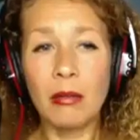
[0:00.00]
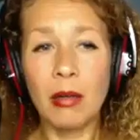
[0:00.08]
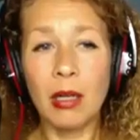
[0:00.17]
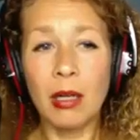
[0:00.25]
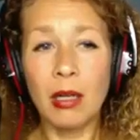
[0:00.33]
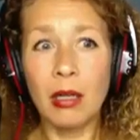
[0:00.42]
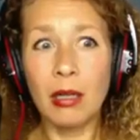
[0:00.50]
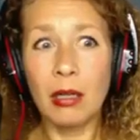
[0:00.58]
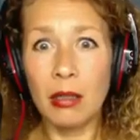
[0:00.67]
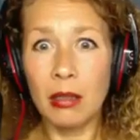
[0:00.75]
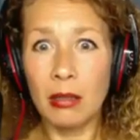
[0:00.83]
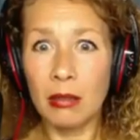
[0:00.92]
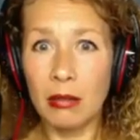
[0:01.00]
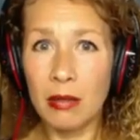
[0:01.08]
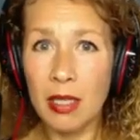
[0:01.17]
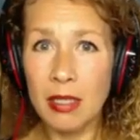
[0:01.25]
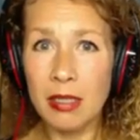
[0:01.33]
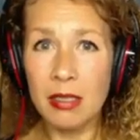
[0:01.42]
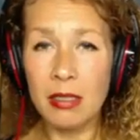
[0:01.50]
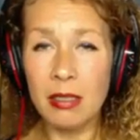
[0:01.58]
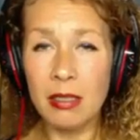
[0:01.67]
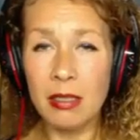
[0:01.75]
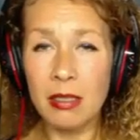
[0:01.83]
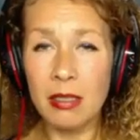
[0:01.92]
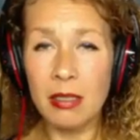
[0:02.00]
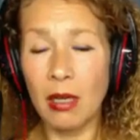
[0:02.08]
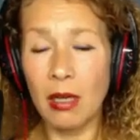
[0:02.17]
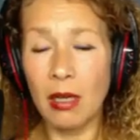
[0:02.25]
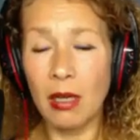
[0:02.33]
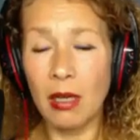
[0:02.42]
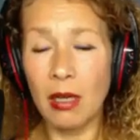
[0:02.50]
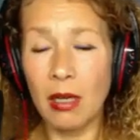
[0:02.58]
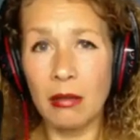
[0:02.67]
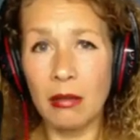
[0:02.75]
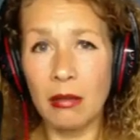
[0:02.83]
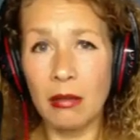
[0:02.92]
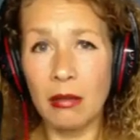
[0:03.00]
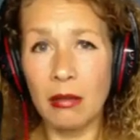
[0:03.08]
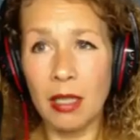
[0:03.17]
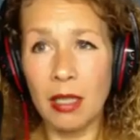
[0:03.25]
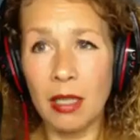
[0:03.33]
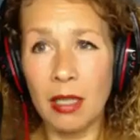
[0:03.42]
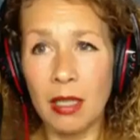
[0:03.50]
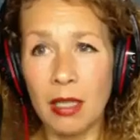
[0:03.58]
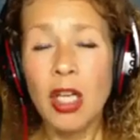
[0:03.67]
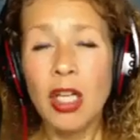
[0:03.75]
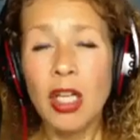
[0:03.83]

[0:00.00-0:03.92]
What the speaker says: wow. That's so young. Oh my gosh.